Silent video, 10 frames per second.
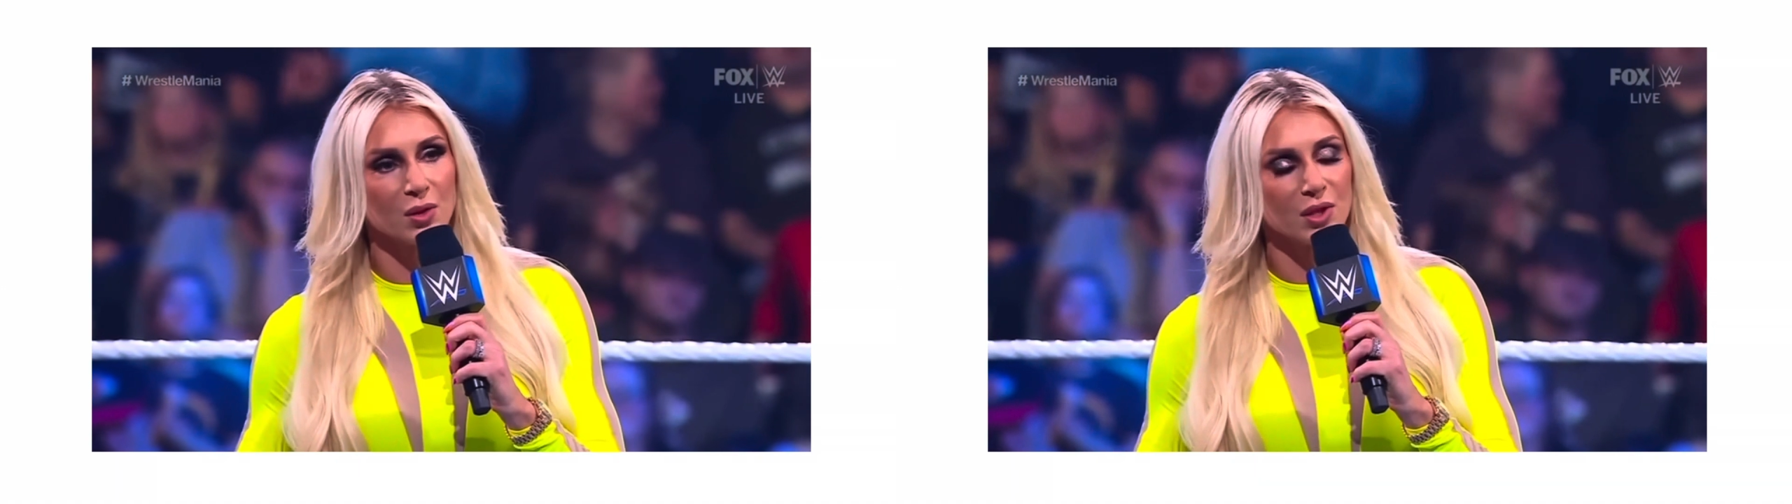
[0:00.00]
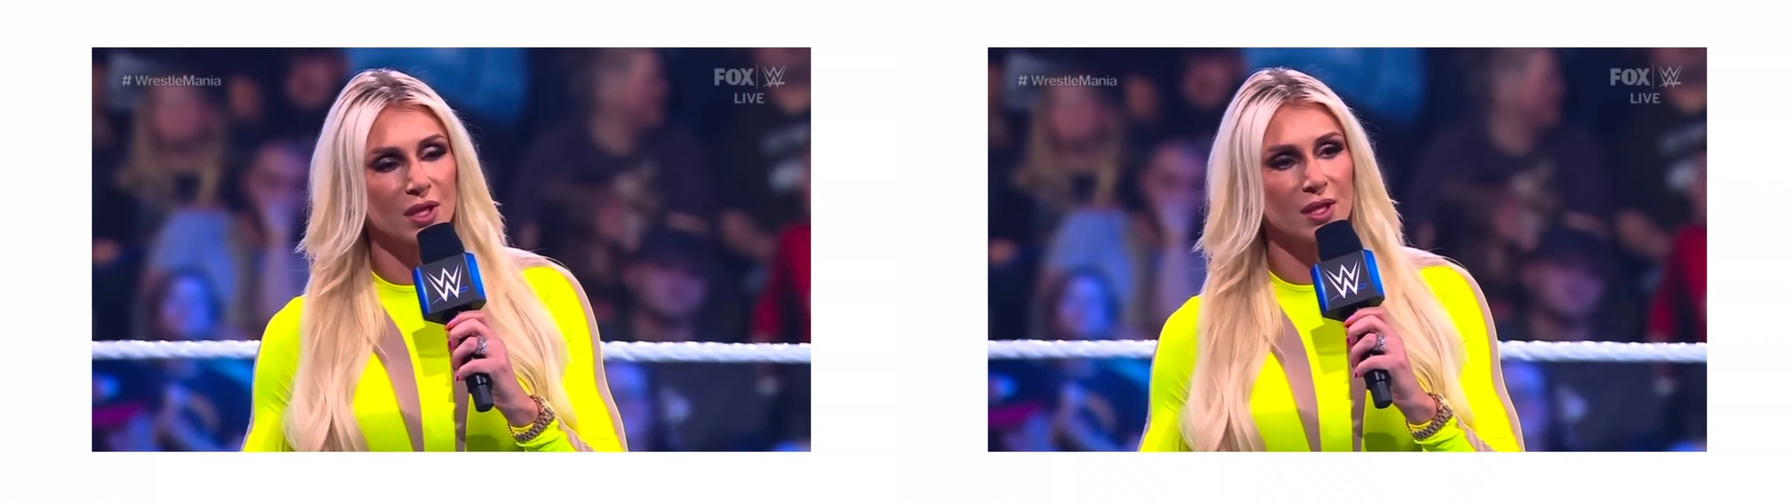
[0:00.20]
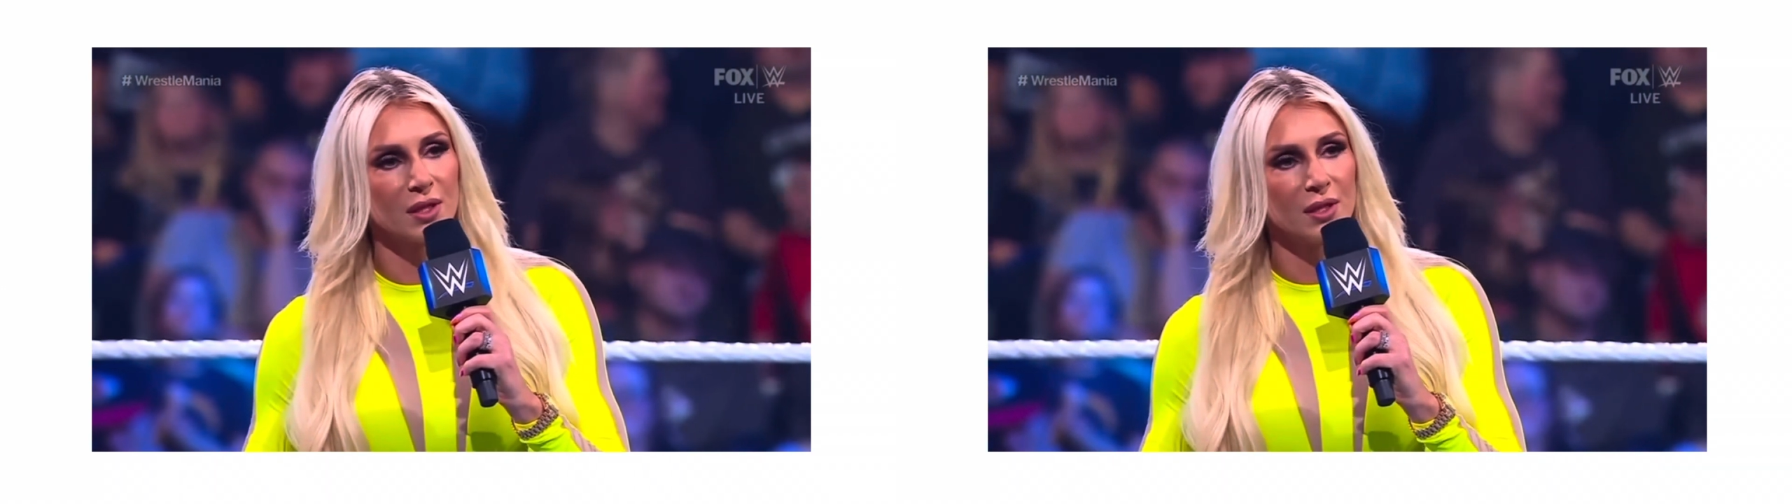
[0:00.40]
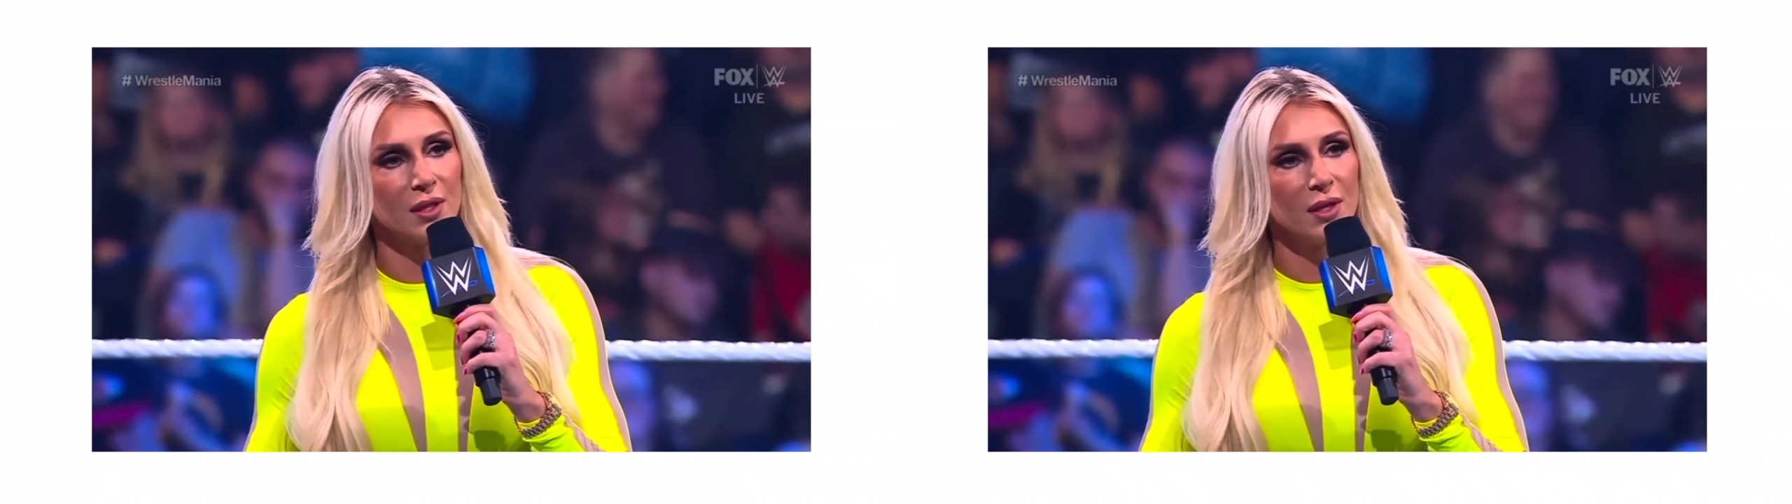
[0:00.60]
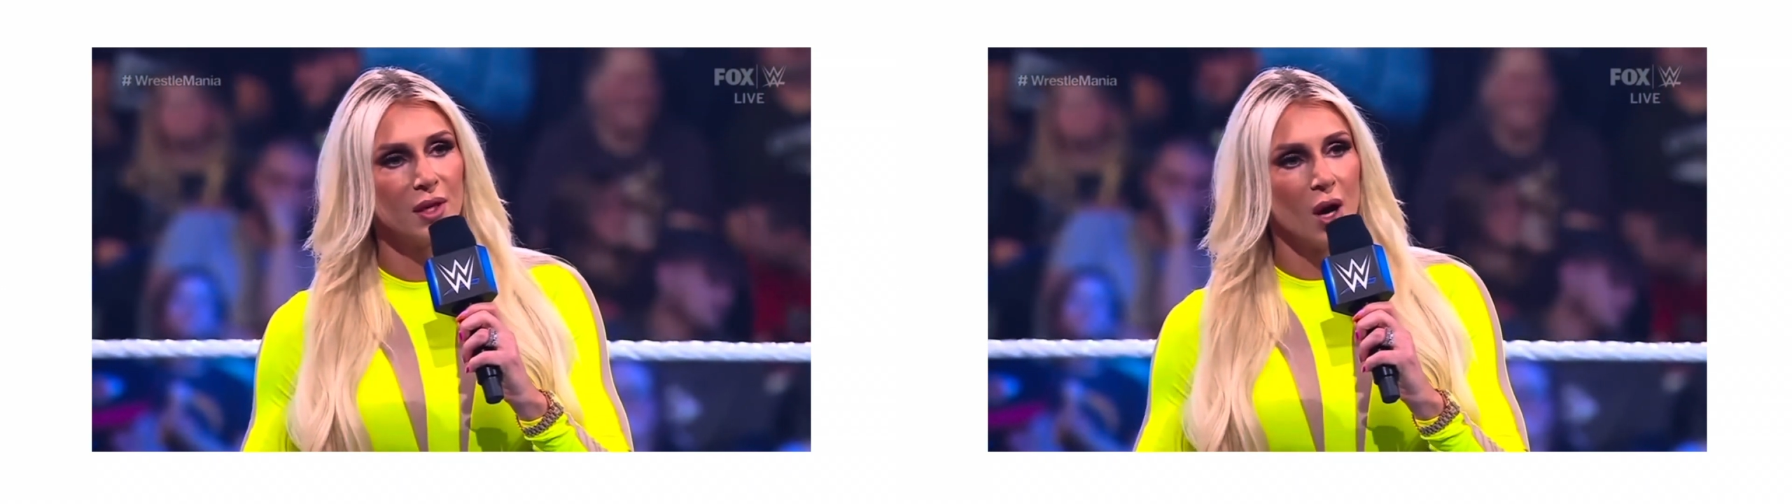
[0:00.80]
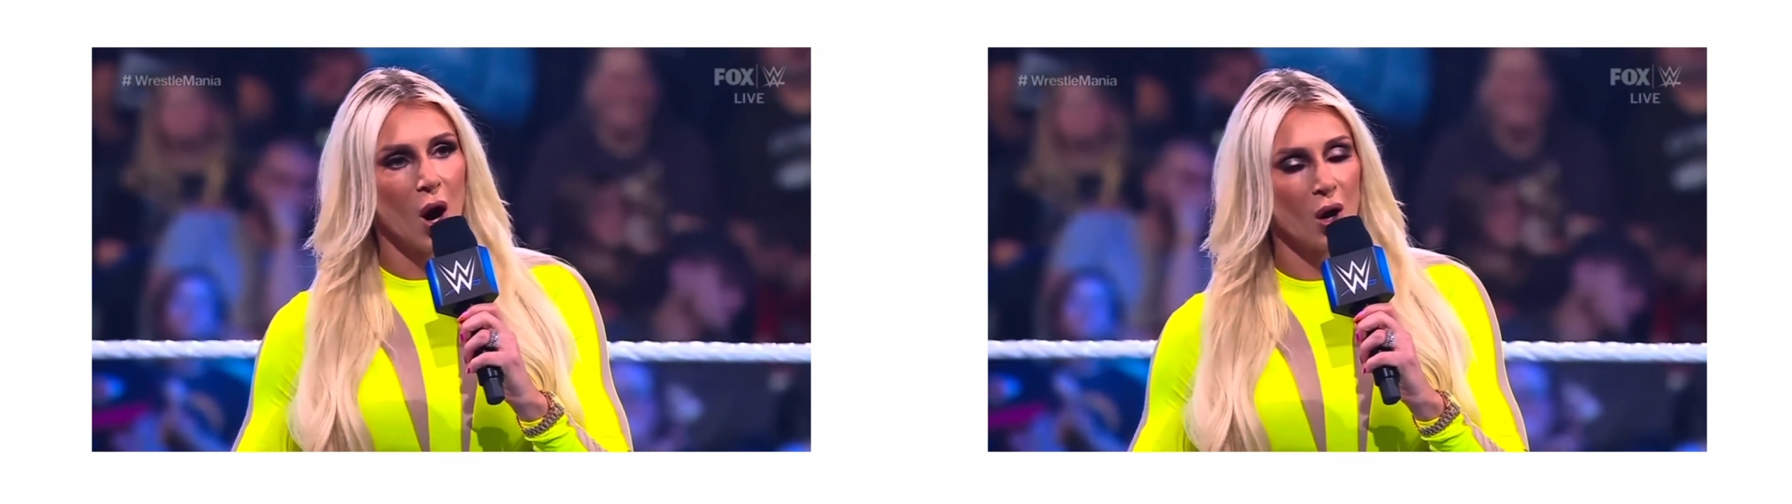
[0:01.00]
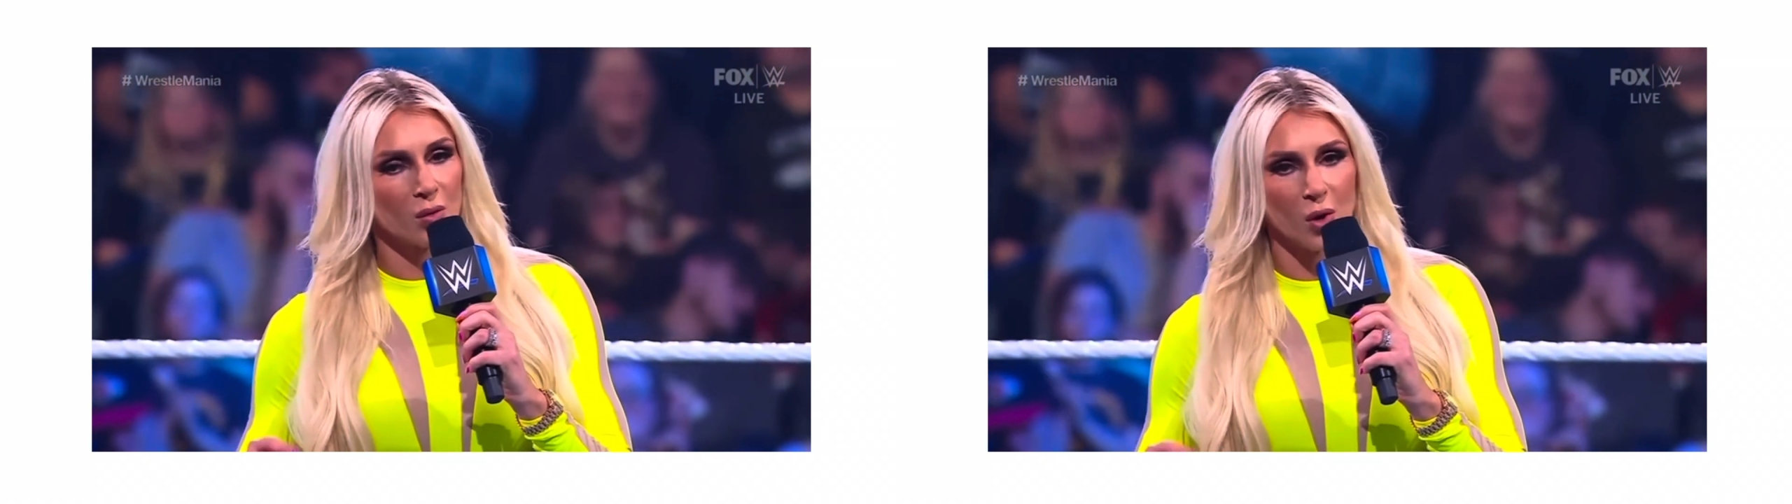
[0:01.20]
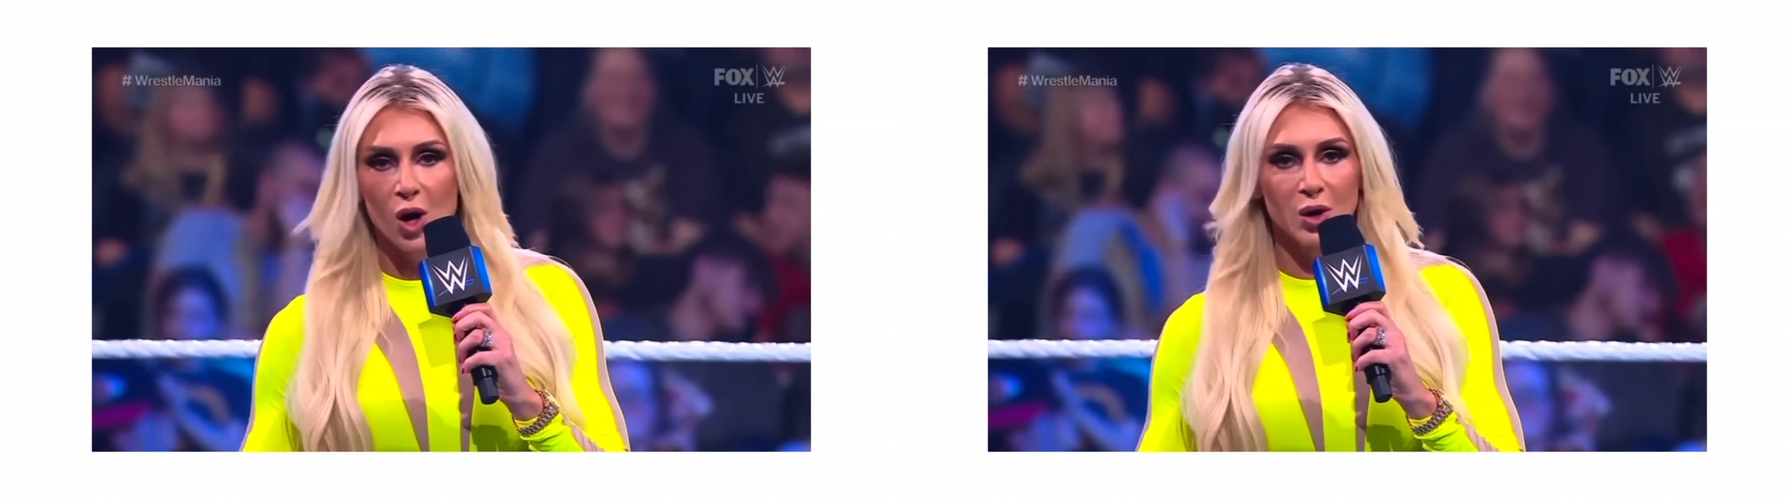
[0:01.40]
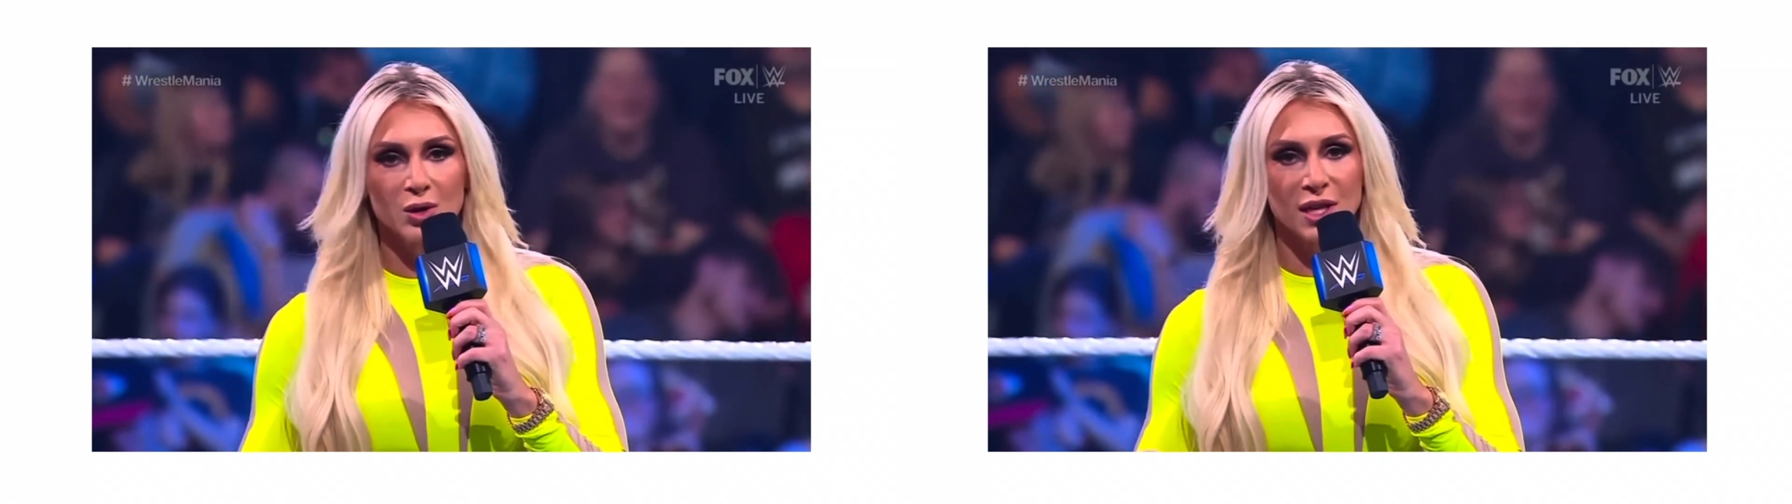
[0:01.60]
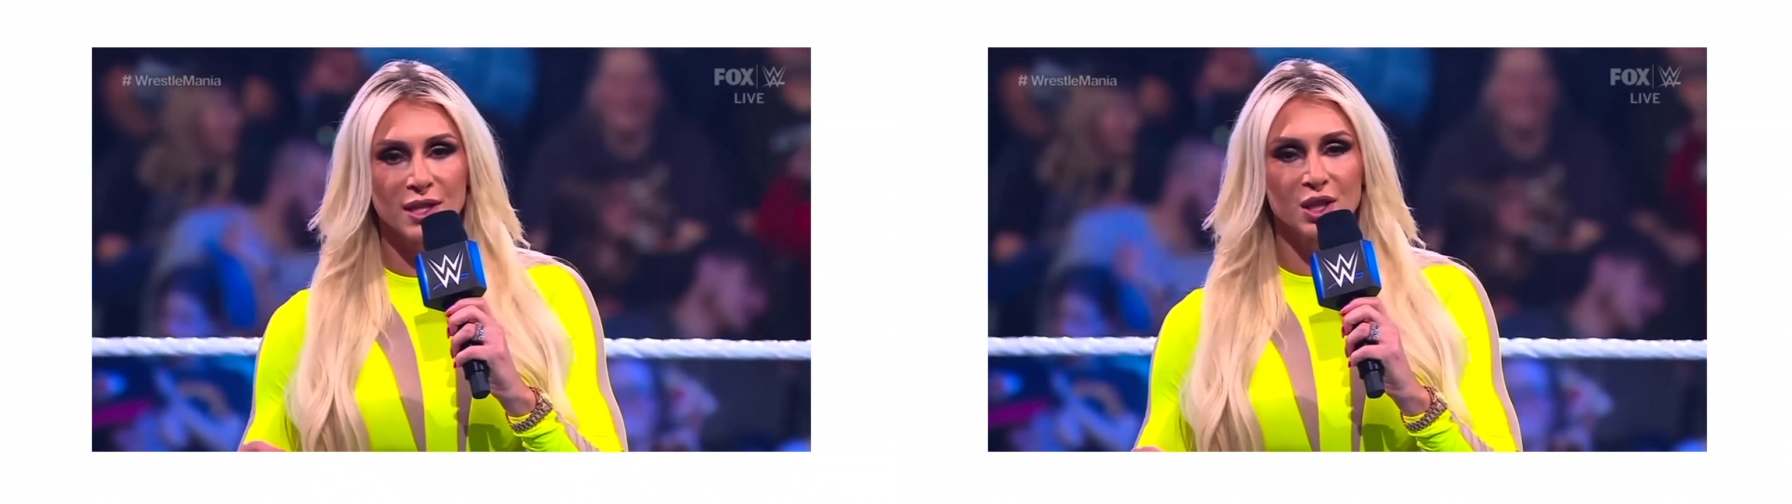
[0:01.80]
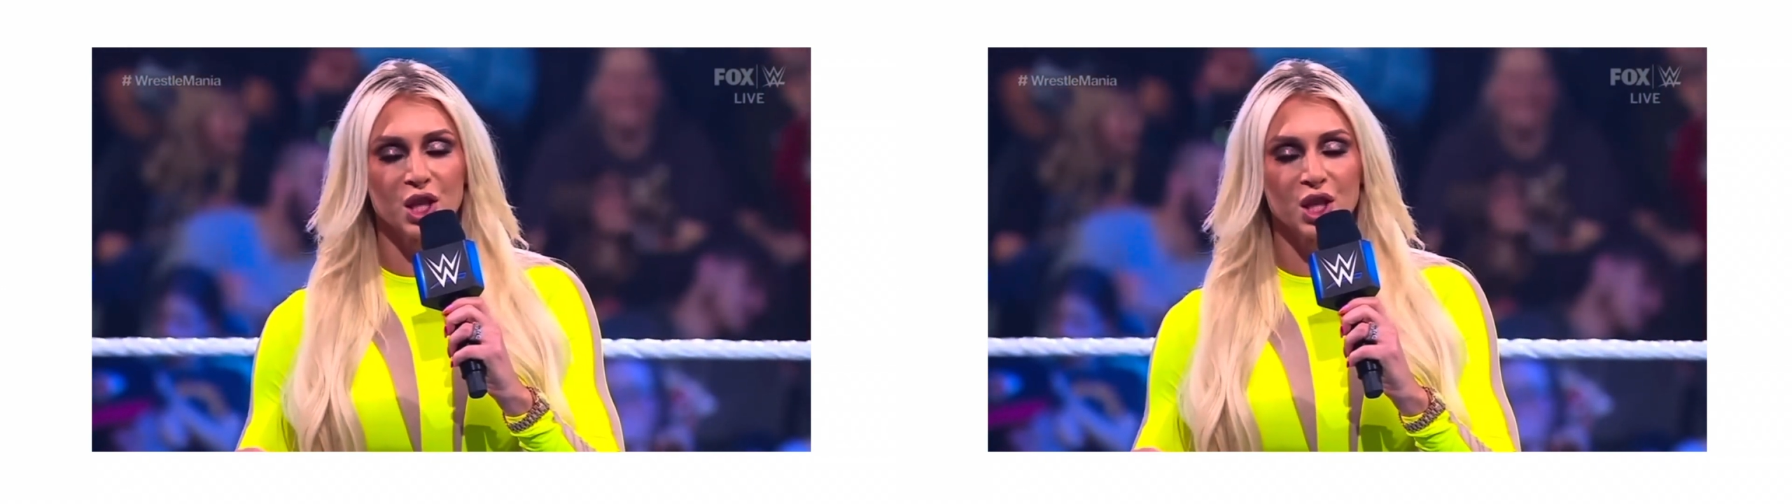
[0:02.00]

she's the best female